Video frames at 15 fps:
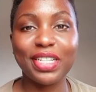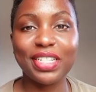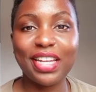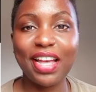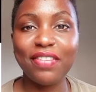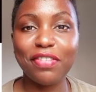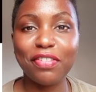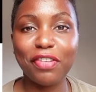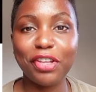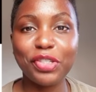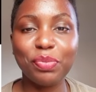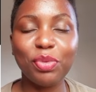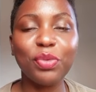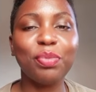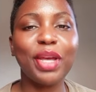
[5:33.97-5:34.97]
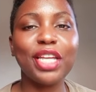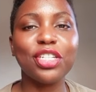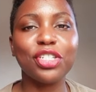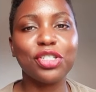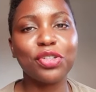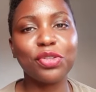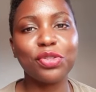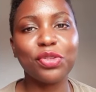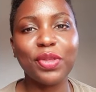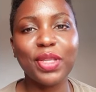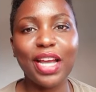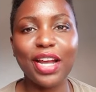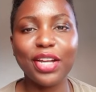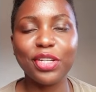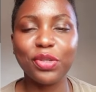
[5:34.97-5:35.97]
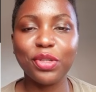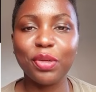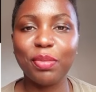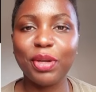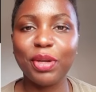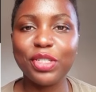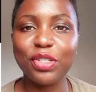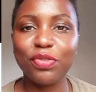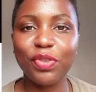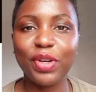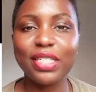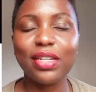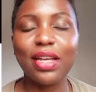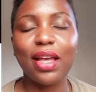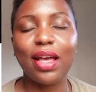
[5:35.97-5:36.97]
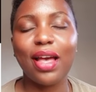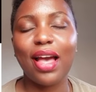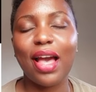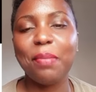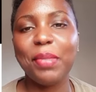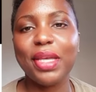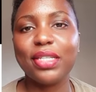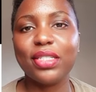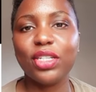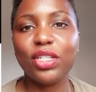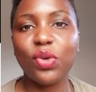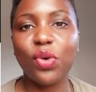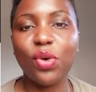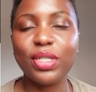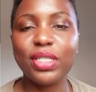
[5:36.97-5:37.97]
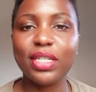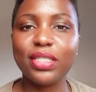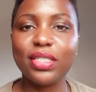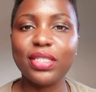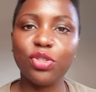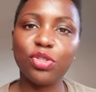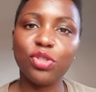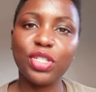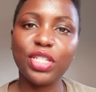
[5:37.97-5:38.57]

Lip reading: that I have a Facebook page, it's also there. I talk about different amazing content, and also